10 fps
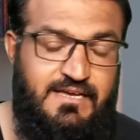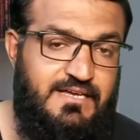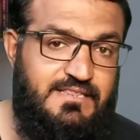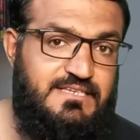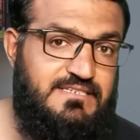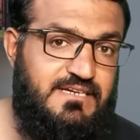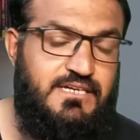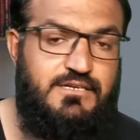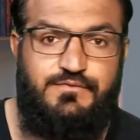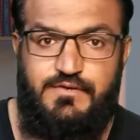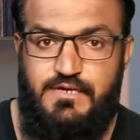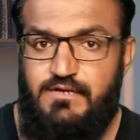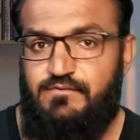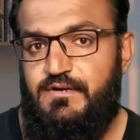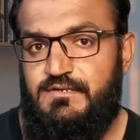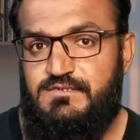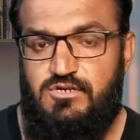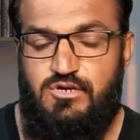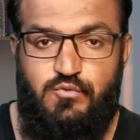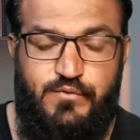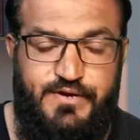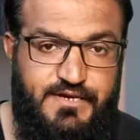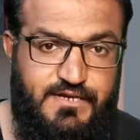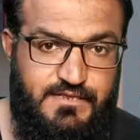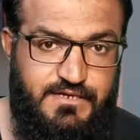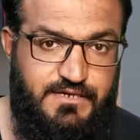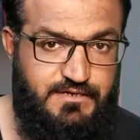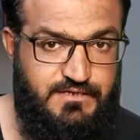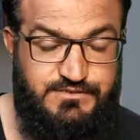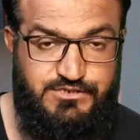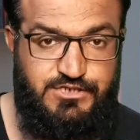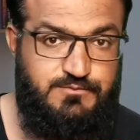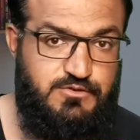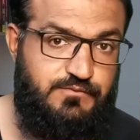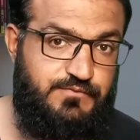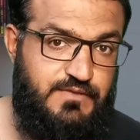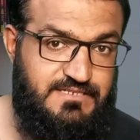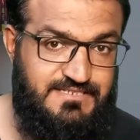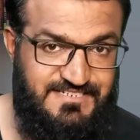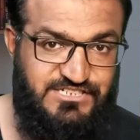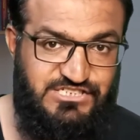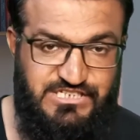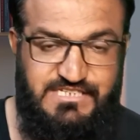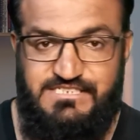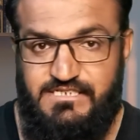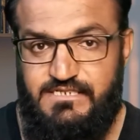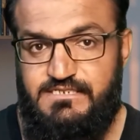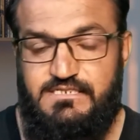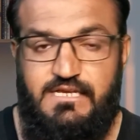This kind of keywords are very clear in terms of the search intent,